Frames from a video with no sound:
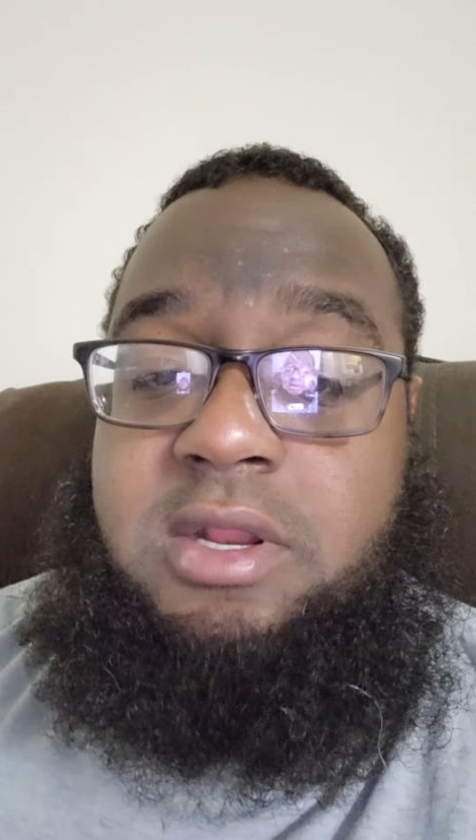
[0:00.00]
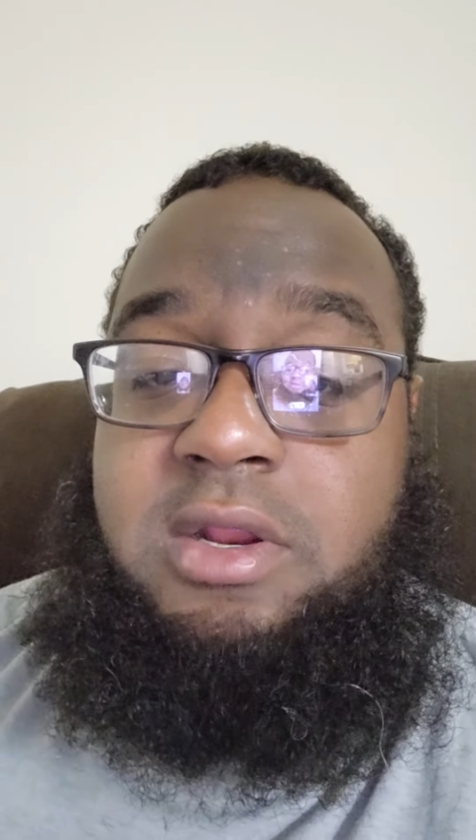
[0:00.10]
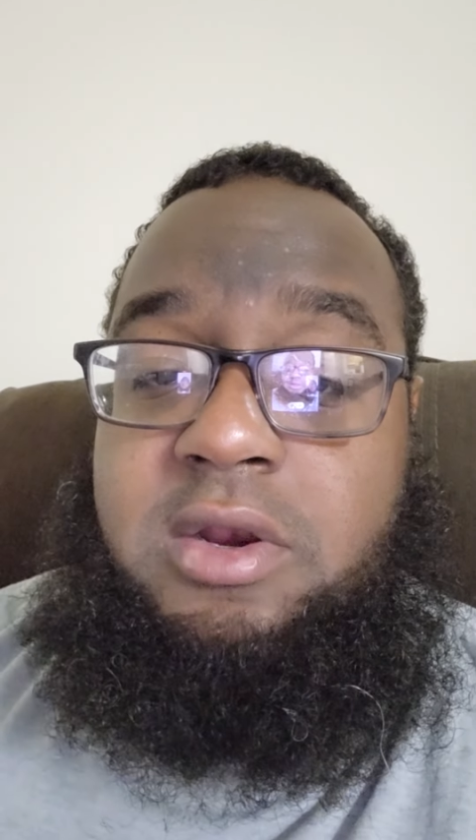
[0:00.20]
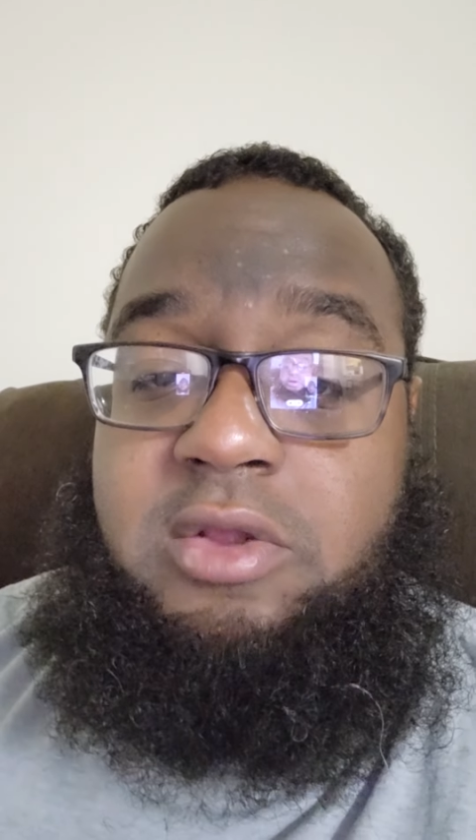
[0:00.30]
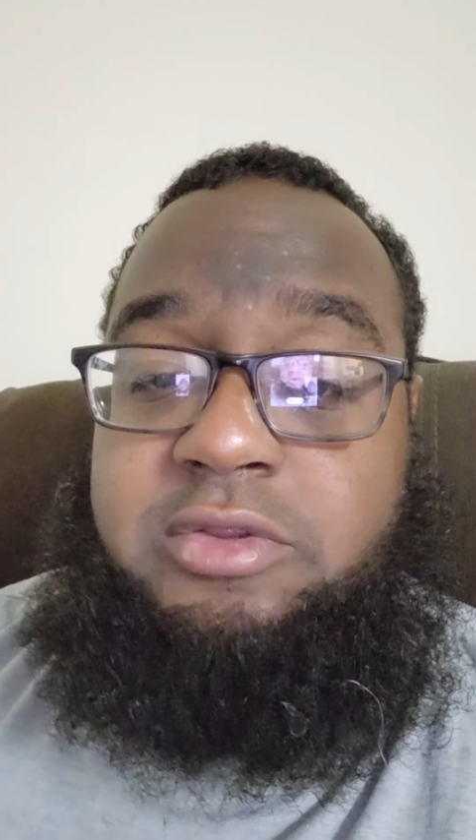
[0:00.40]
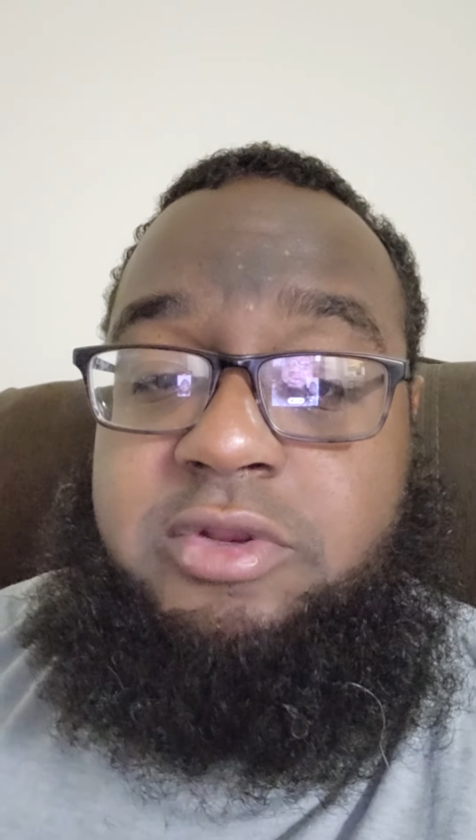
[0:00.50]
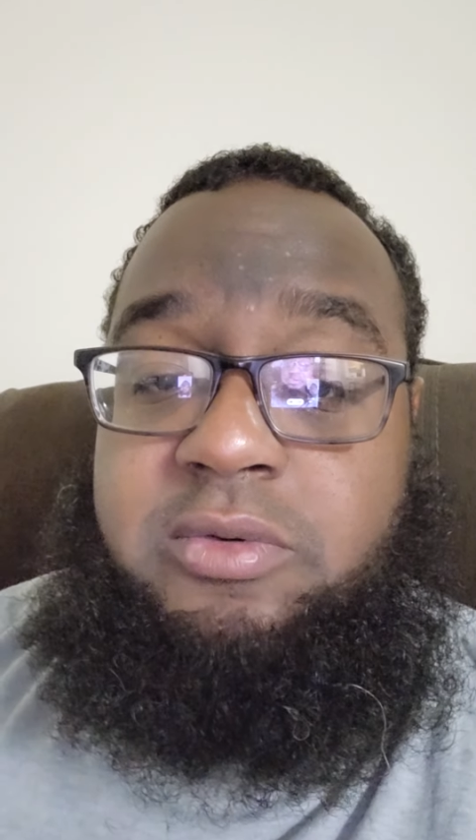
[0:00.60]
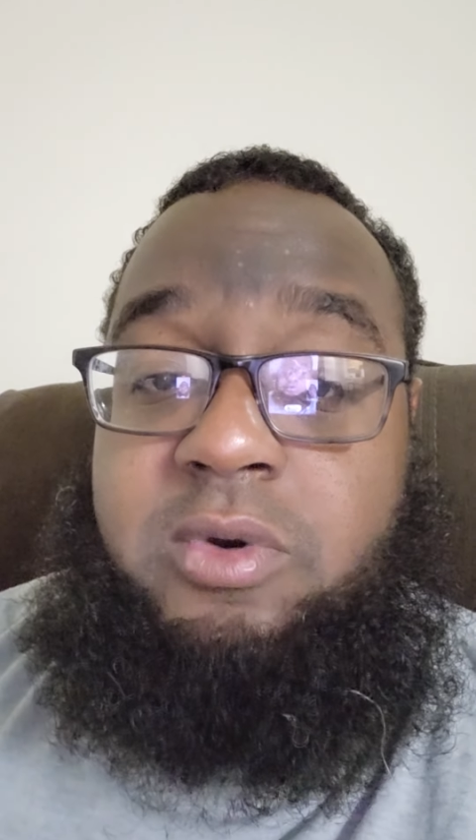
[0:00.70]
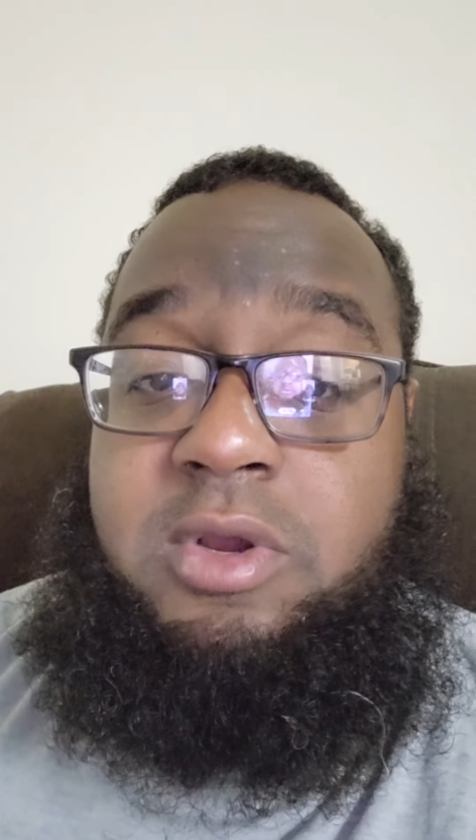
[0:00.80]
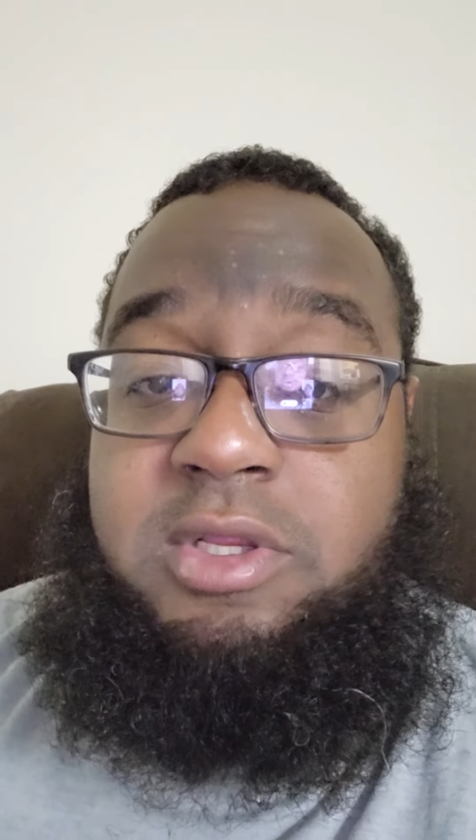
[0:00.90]
to
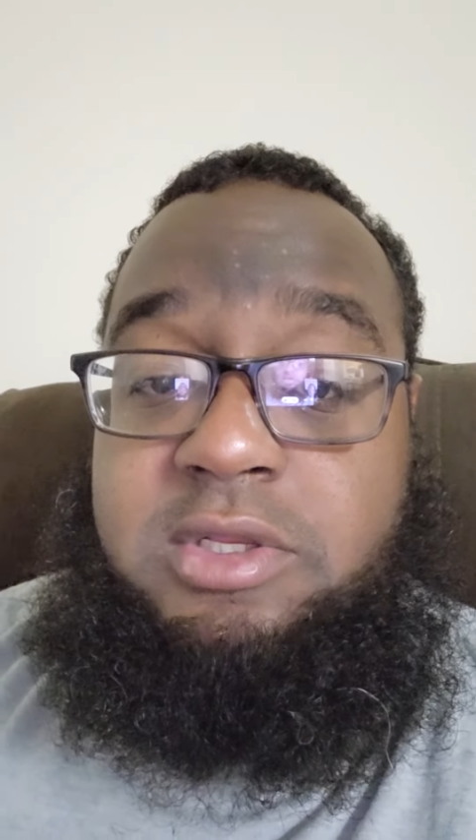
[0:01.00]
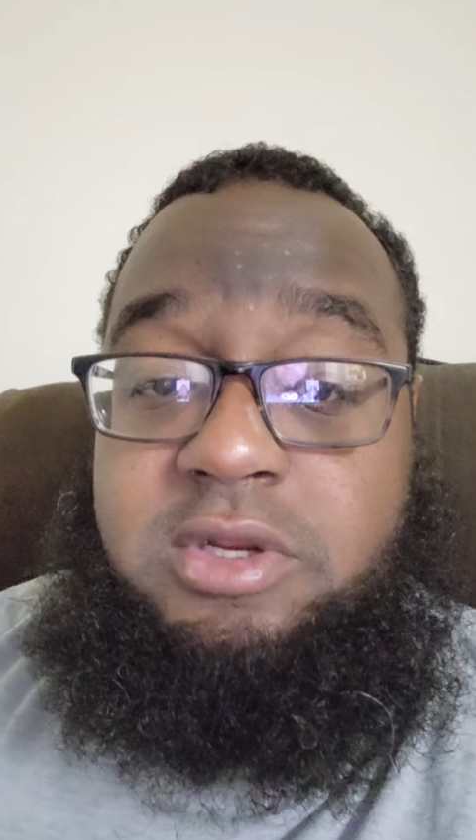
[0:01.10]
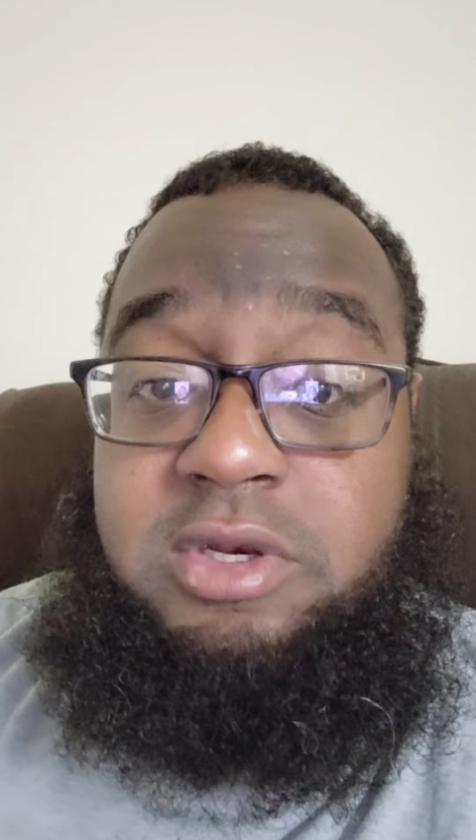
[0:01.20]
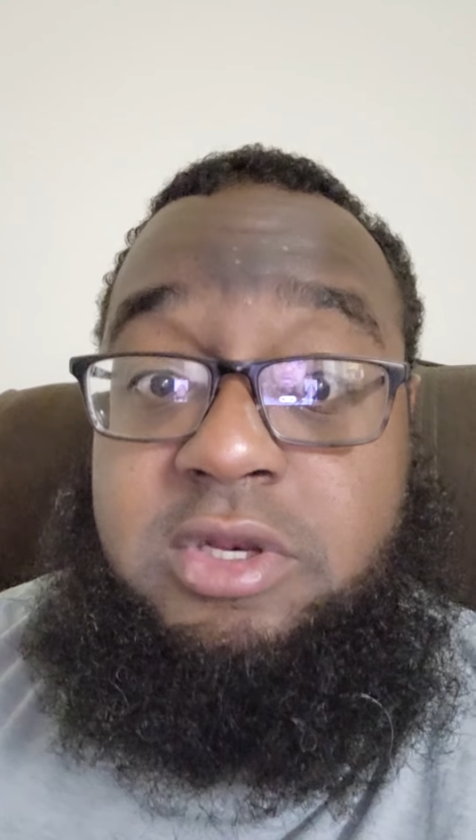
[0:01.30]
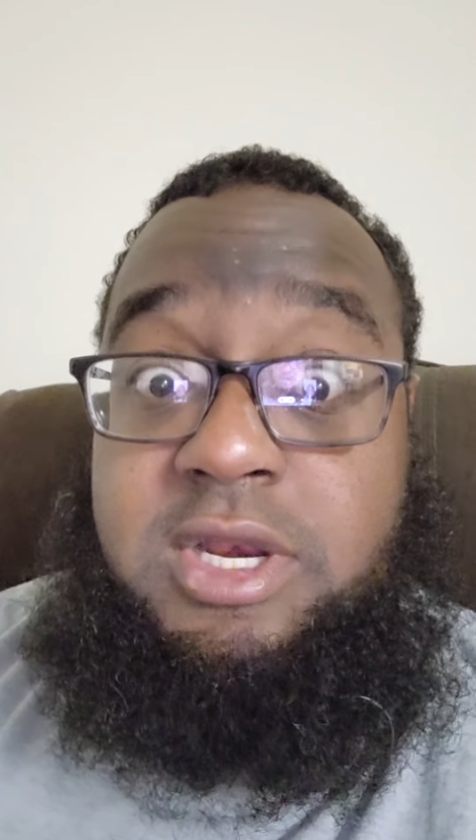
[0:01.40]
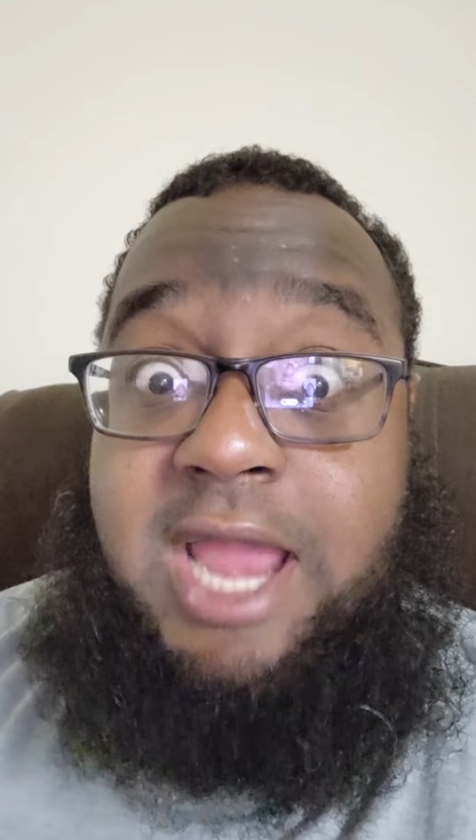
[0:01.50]
the ones,